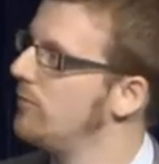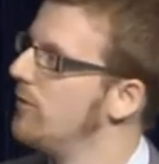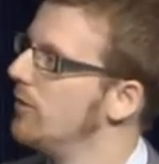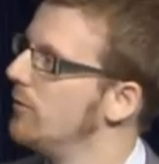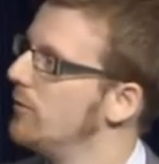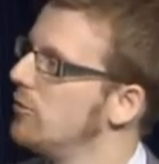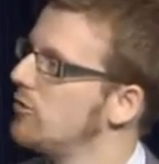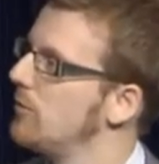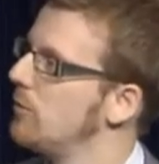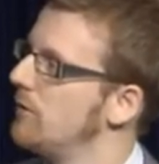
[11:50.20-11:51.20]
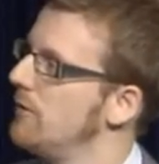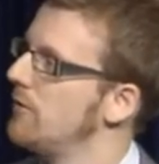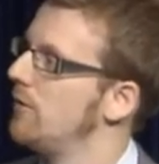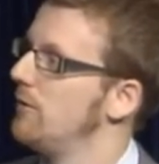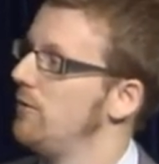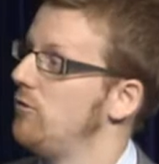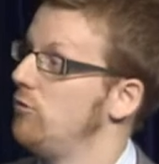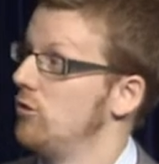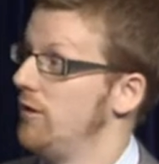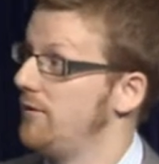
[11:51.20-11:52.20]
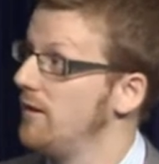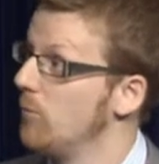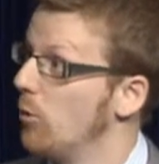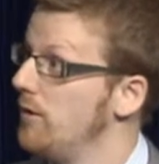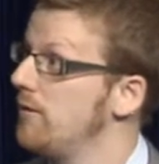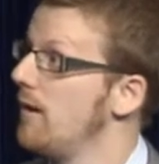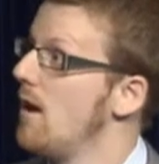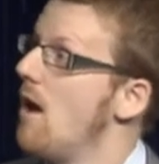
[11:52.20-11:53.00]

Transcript: the, the shape of this curve is usually sigmoid